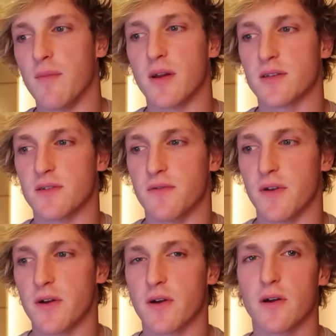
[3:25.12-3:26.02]
I've made a
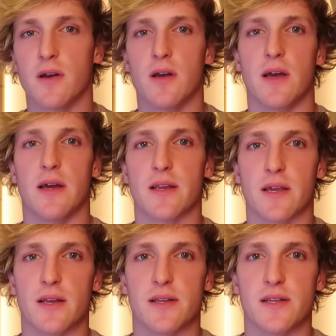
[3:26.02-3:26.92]
severe and
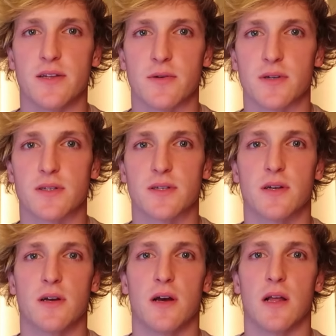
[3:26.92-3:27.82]
continuous
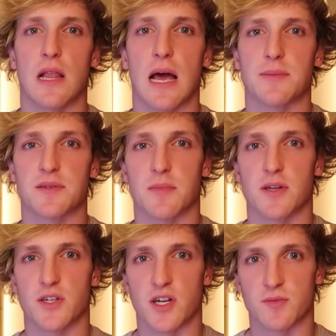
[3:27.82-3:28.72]
lapse in my
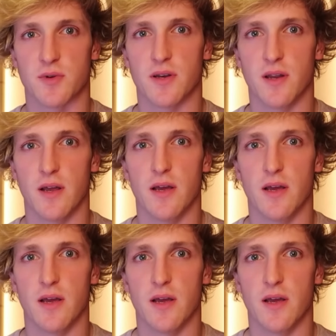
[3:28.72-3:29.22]
judgment.